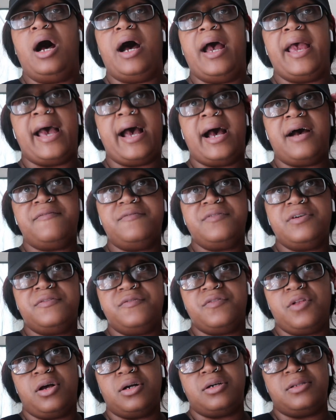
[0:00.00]
I have a
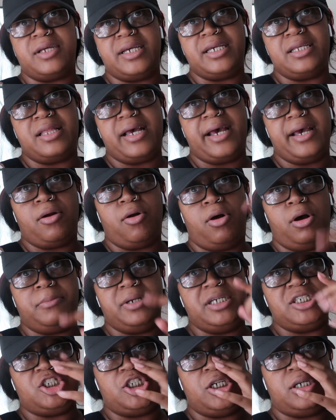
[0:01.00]
vlog like that on
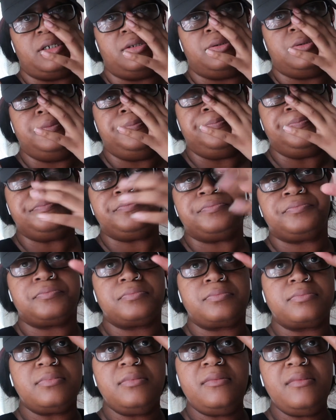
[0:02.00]
my channel,
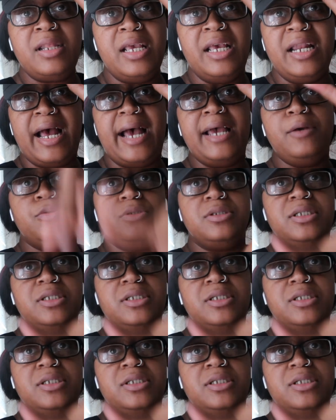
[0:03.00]
and I will